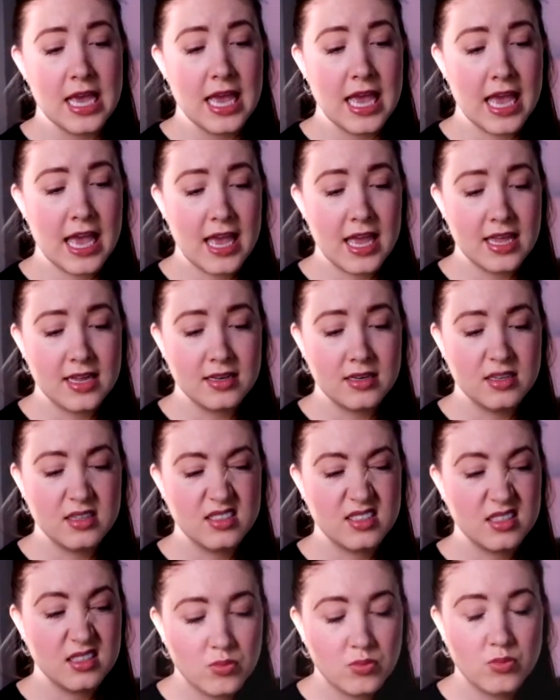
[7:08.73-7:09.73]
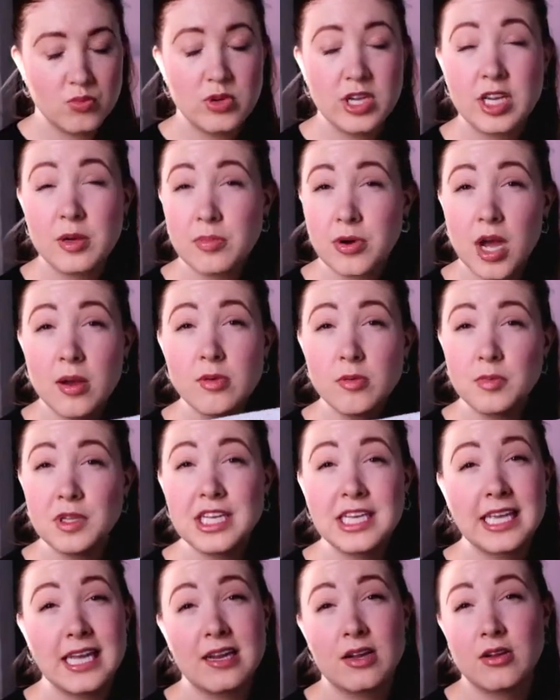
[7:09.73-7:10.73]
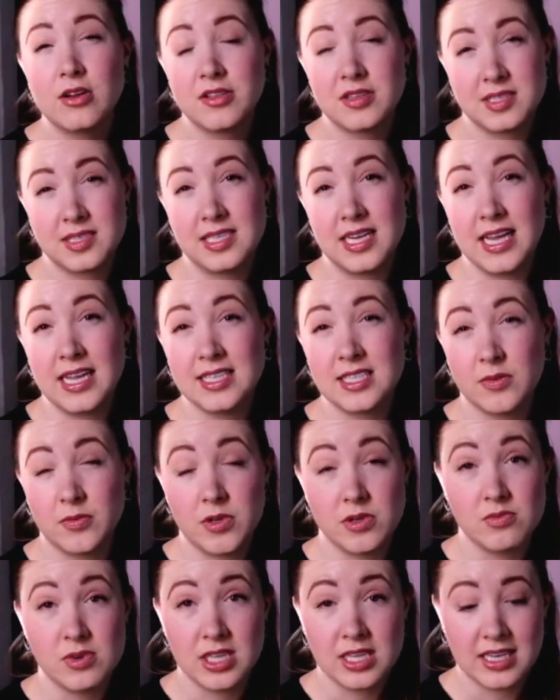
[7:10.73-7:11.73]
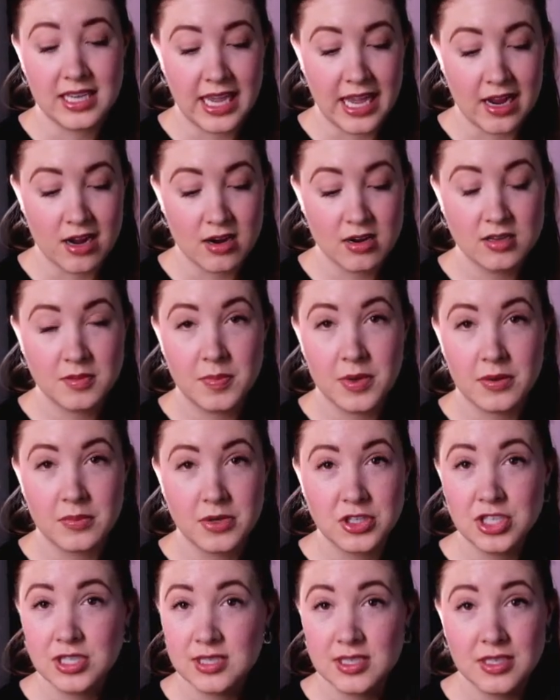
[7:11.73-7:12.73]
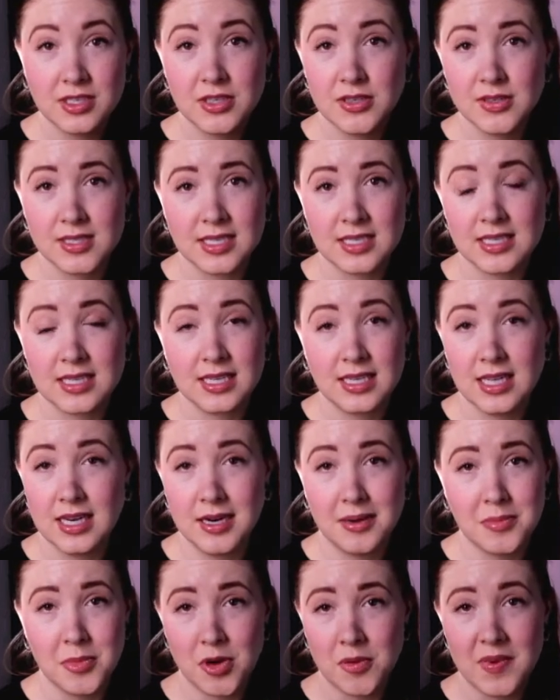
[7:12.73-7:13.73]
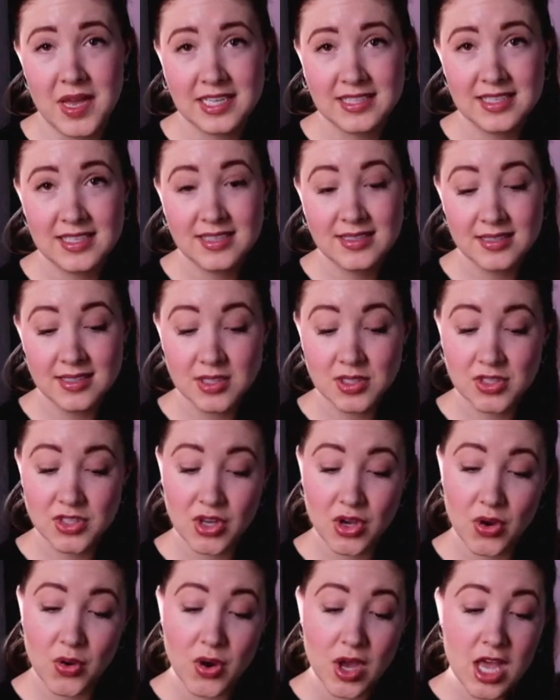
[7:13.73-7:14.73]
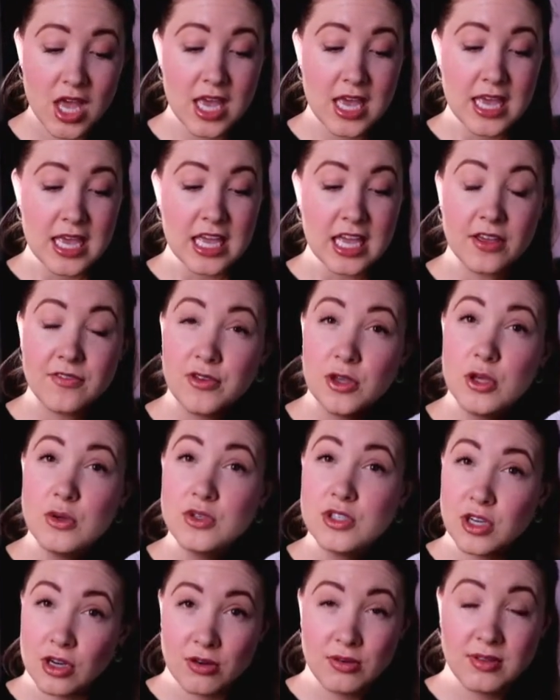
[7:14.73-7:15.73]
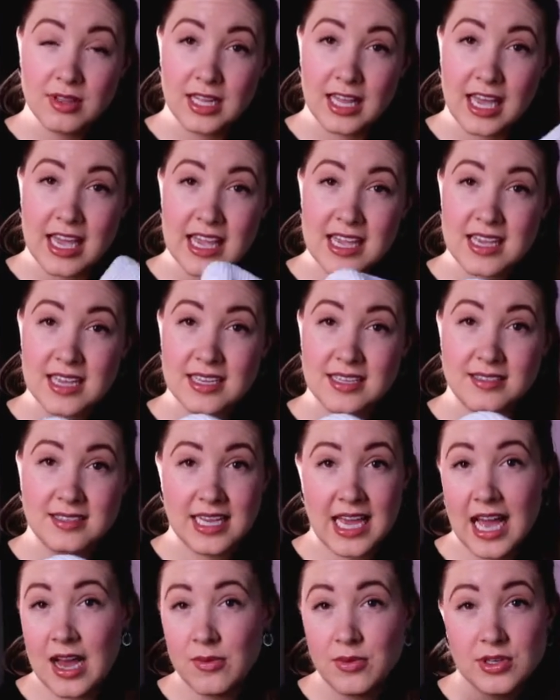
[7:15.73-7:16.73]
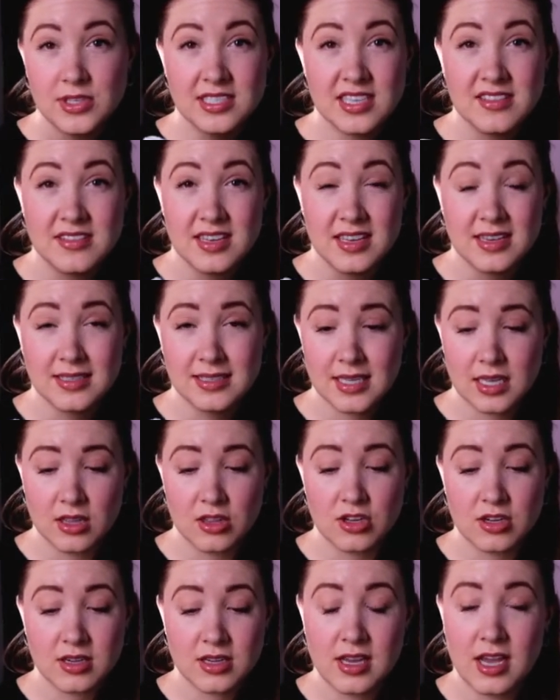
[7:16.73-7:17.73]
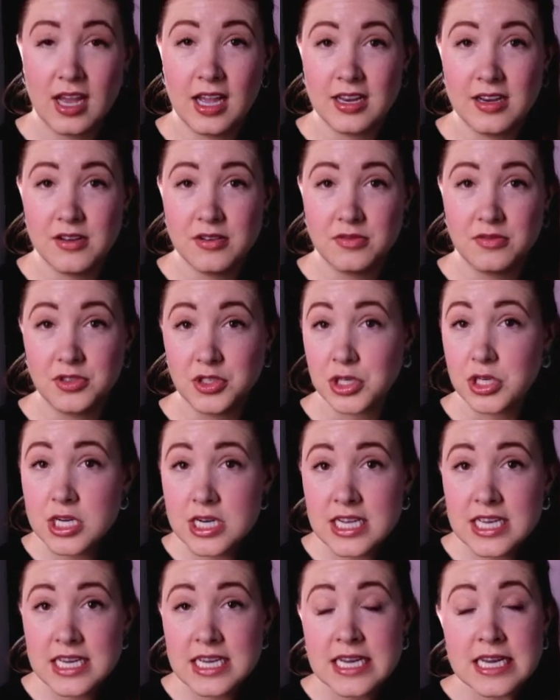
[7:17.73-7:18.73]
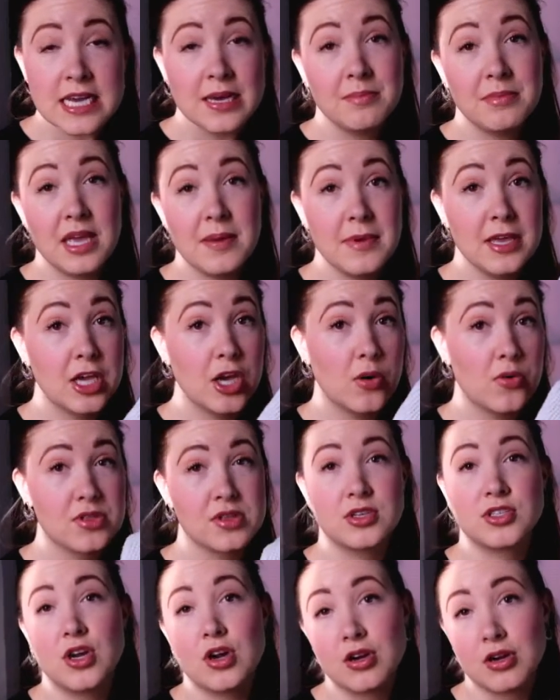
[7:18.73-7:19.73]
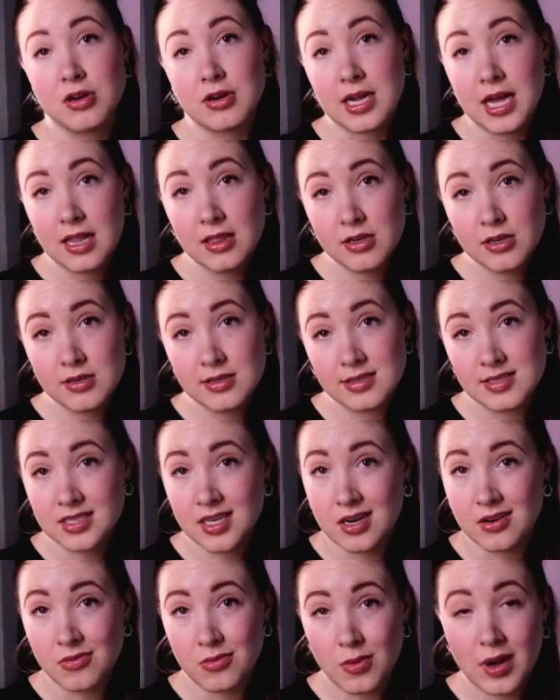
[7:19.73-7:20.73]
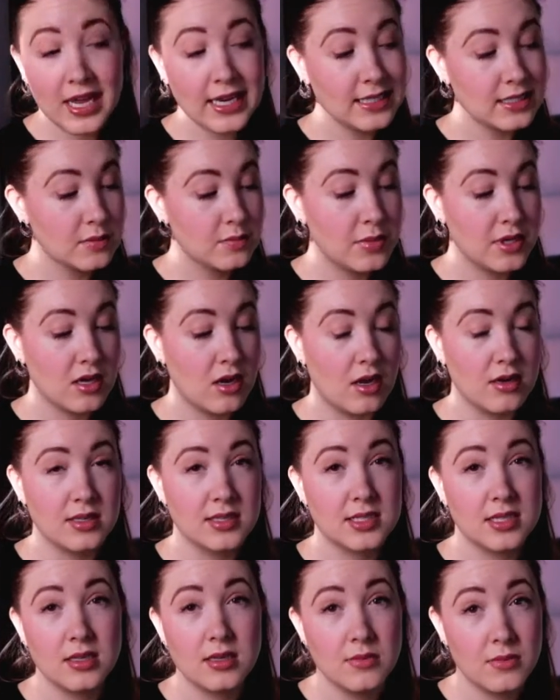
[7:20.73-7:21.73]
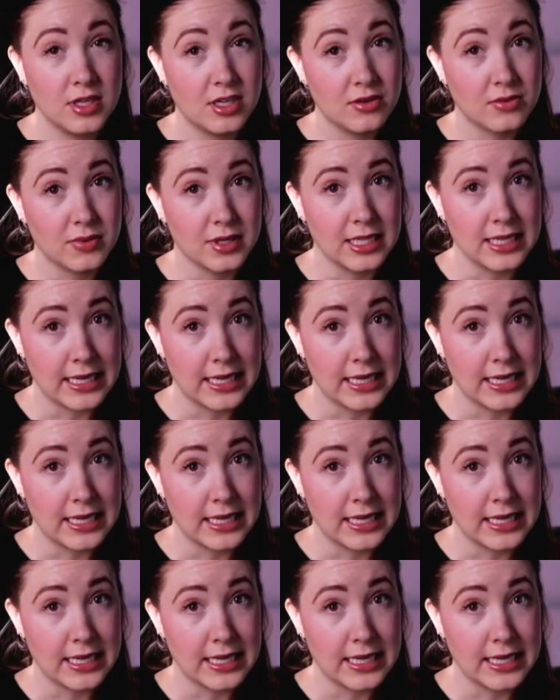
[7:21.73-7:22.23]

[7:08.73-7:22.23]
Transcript: And we could probably get out all the stains if we really cared, but we're just going to use it to clean up more messes. So if you don't like towels and things that look kind of dirty, maybe go with a darker color instead of white, but honestly, we don't really